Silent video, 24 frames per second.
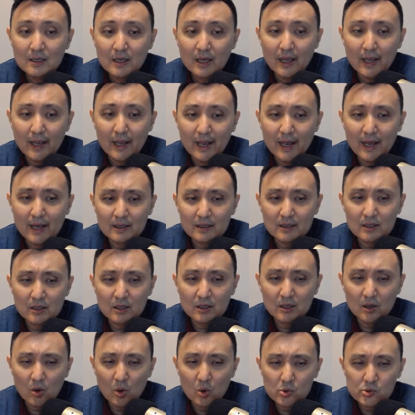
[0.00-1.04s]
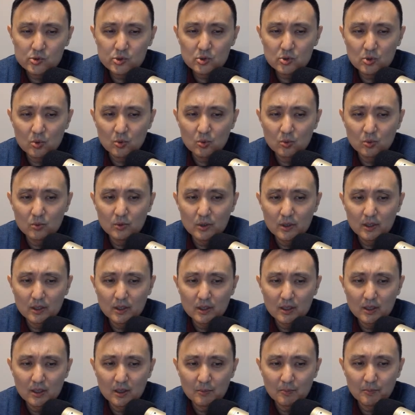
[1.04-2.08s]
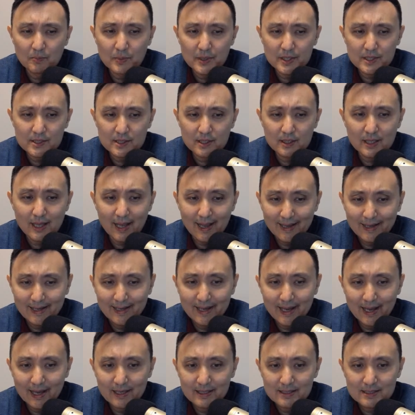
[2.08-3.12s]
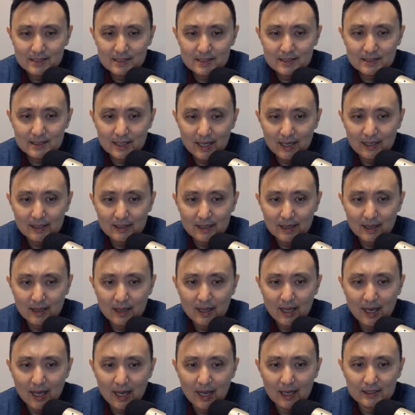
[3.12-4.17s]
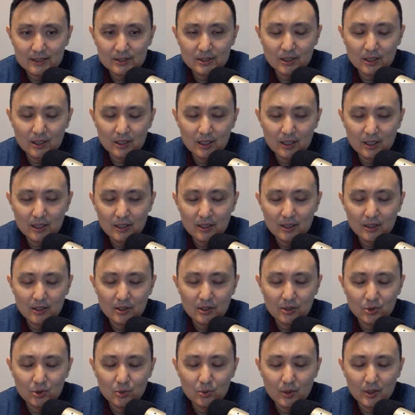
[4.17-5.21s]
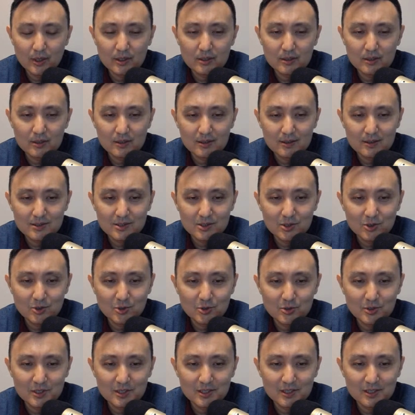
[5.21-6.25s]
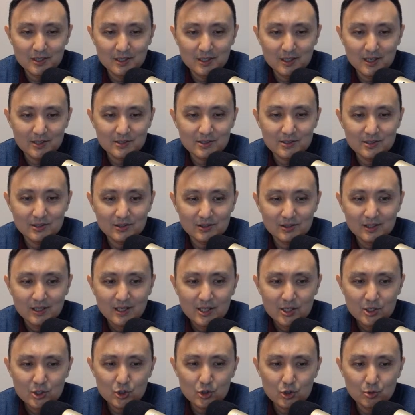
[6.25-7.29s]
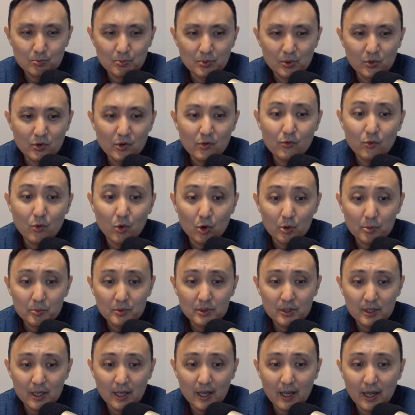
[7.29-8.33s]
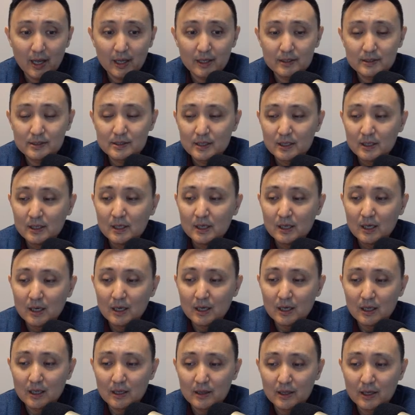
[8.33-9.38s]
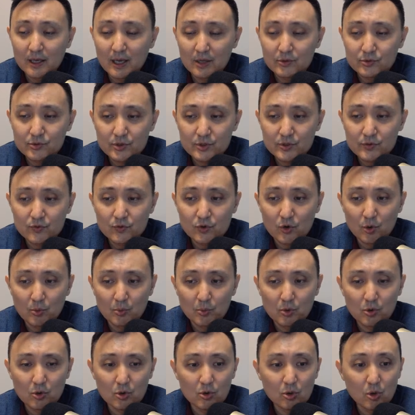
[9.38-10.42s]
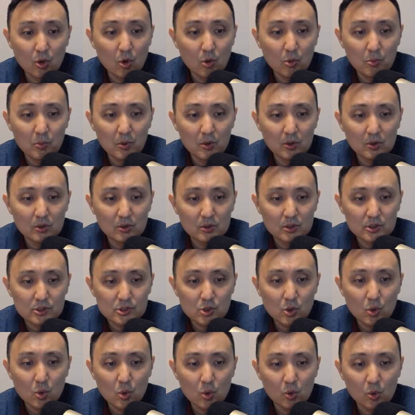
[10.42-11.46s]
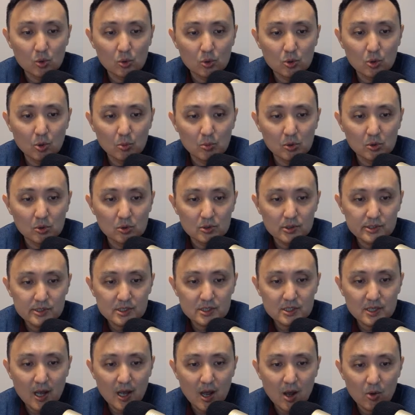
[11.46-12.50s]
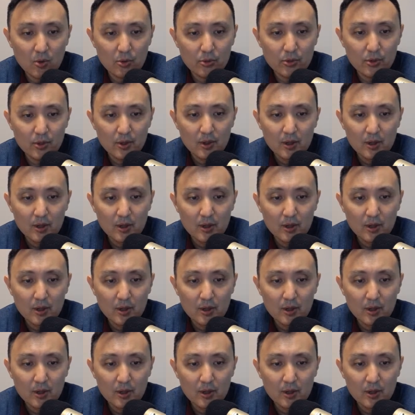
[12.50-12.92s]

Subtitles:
And also President again said that UN Security Council should be reformed, and the countries from so-called global South